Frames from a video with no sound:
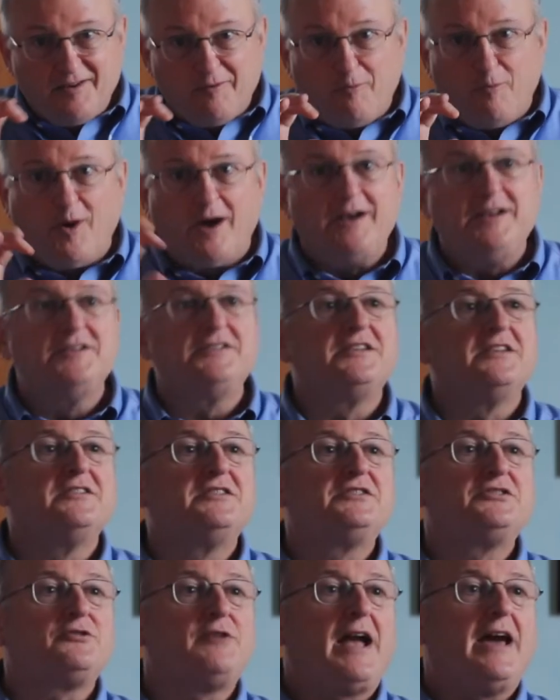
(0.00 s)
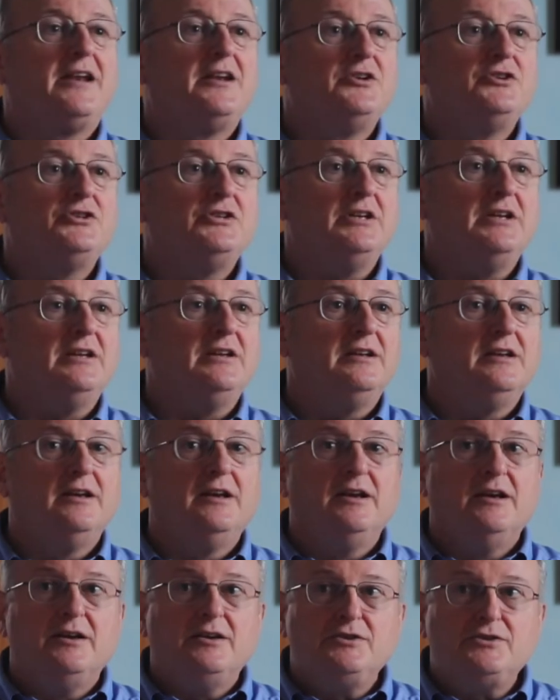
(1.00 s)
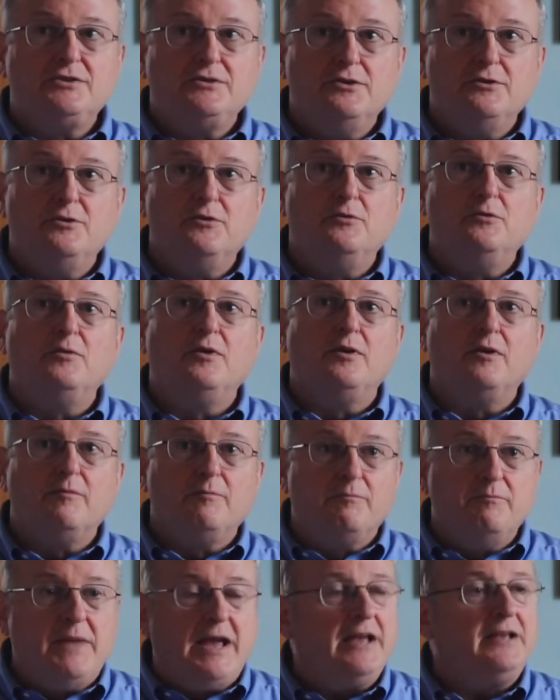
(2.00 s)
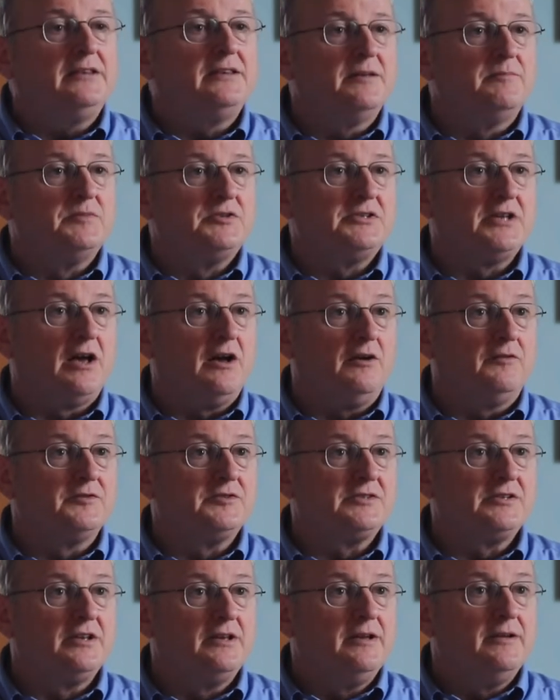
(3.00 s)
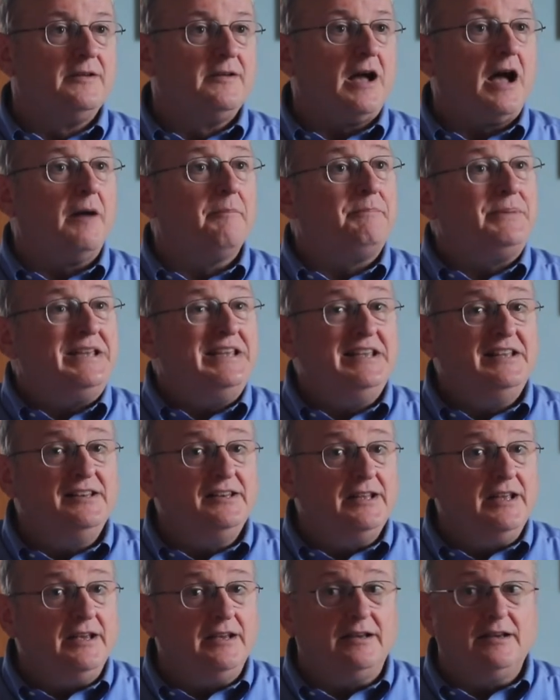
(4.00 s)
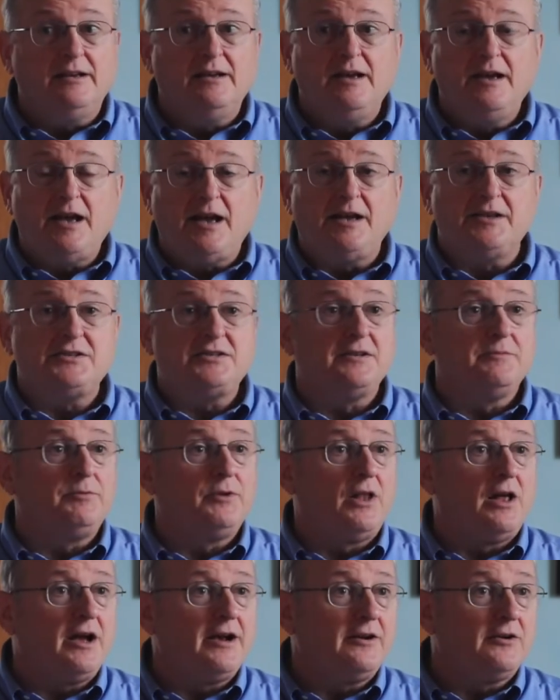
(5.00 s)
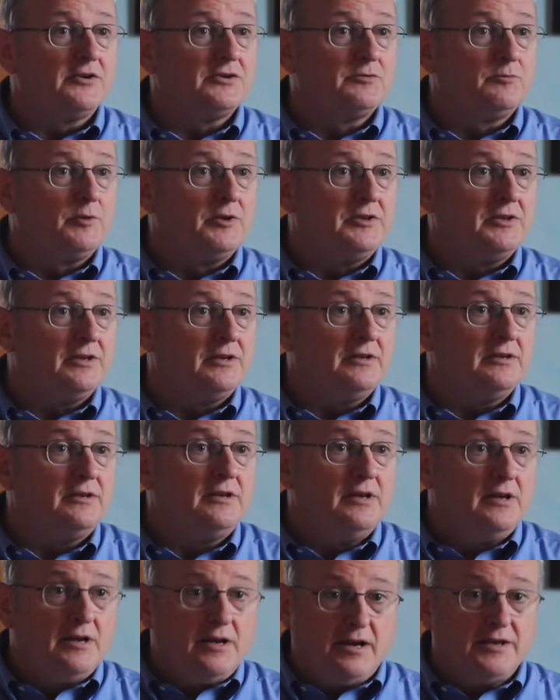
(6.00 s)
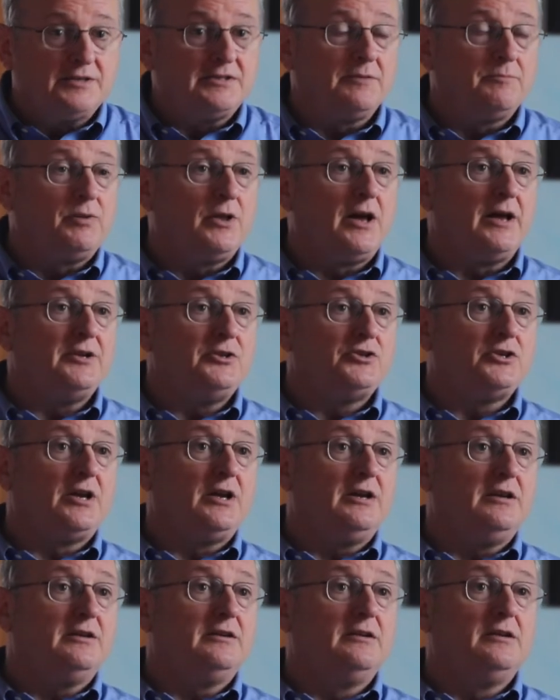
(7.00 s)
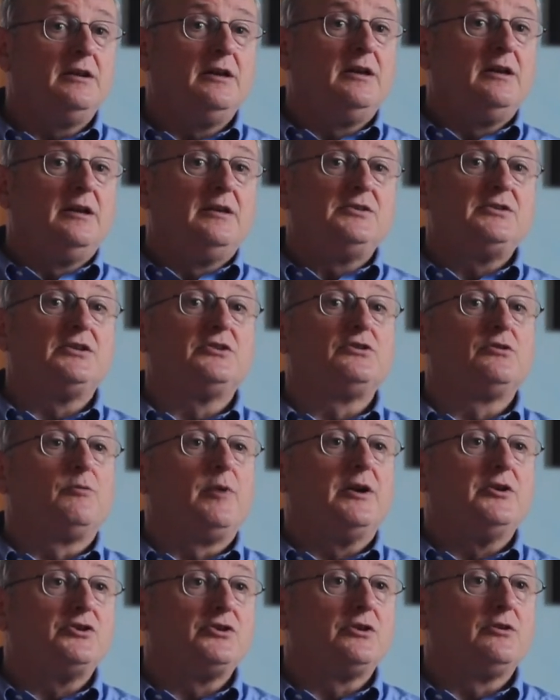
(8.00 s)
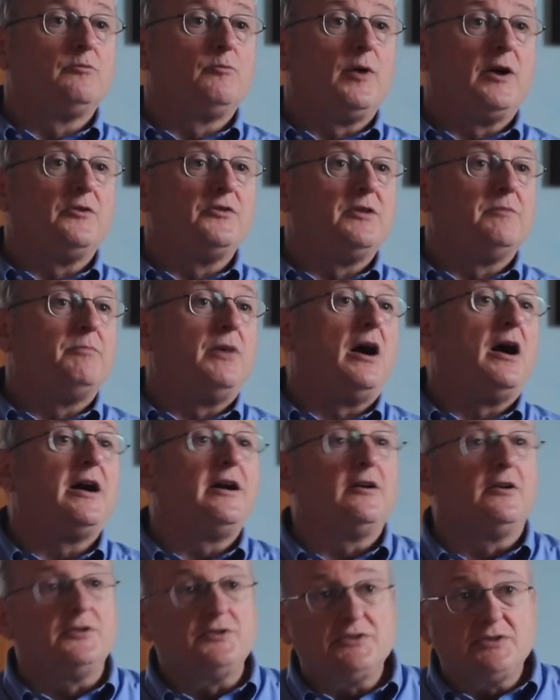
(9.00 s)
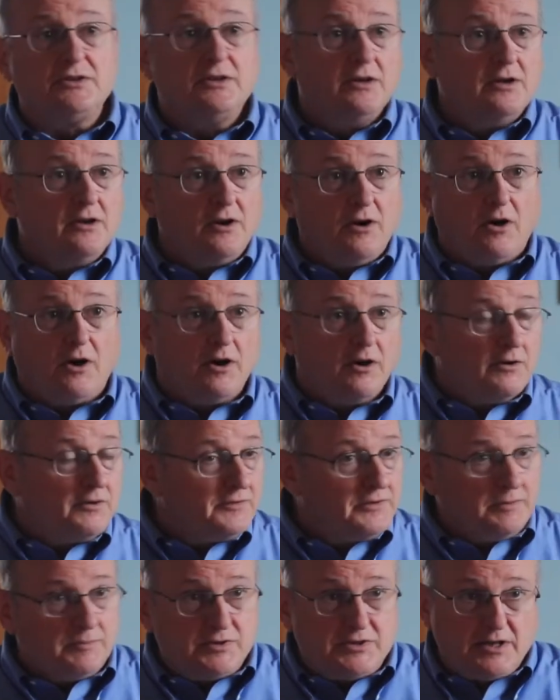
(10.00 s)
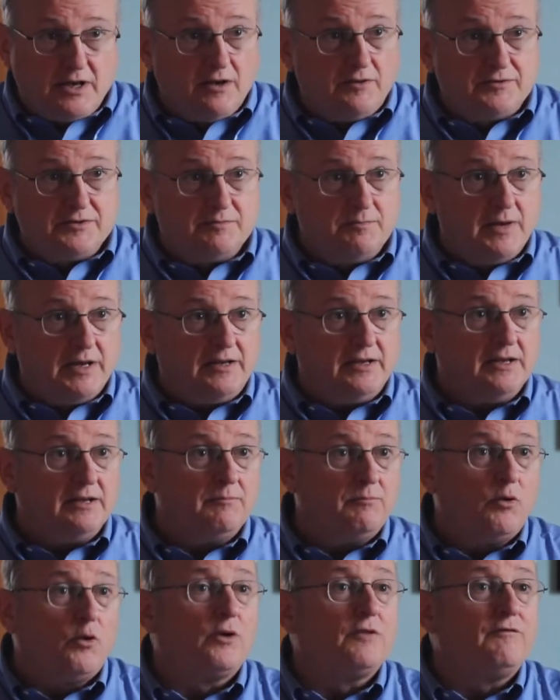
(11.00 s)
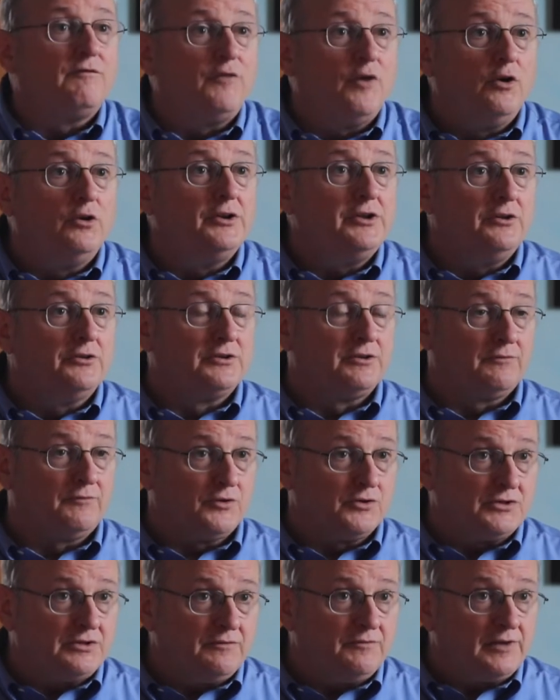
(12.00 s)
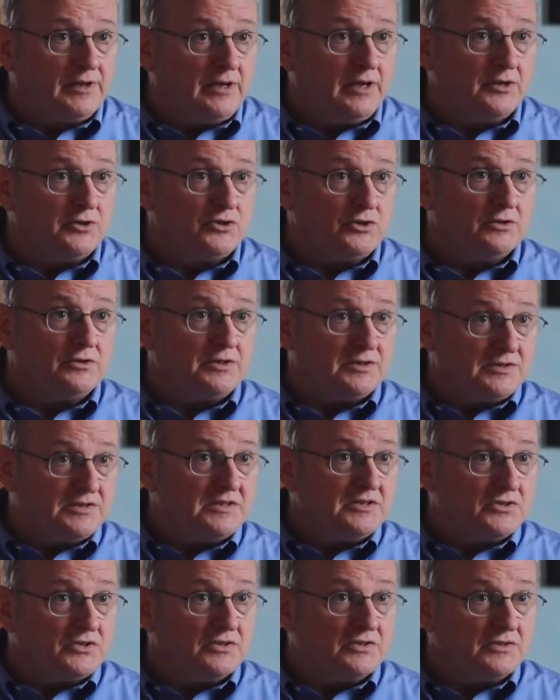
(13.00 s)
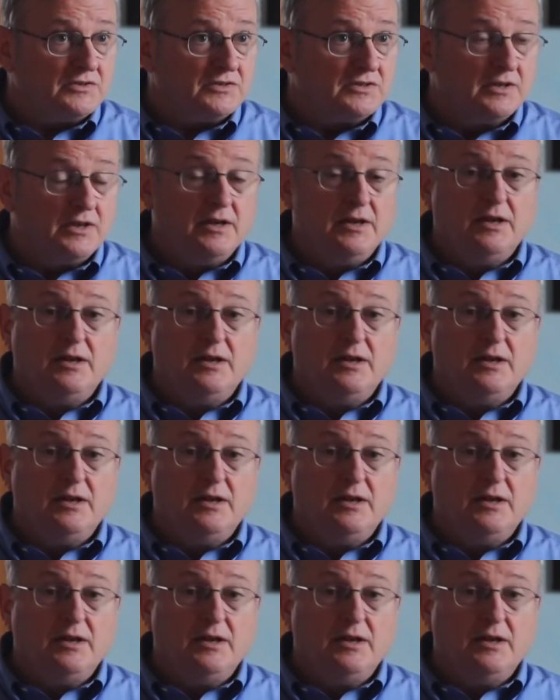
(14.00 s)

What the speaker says: what is a strategy to make themselves appealing as suppliers within a supply chain situation where the buyers are themselves making portfolio diversification decisions,